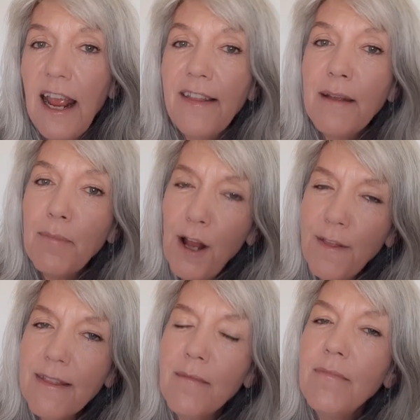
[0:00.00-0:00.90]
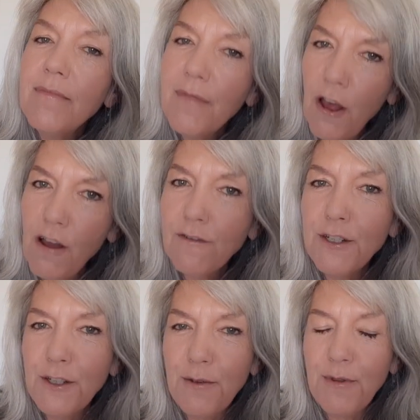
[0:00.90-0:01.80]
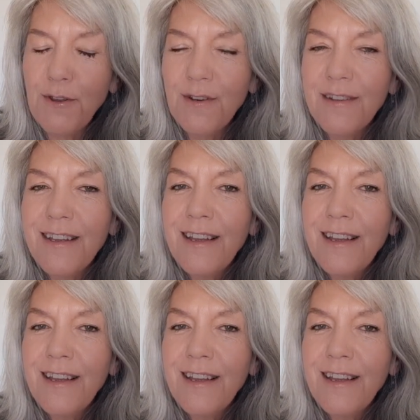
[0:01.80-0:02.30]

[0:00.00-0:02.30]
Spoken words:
and then plant them after new moon,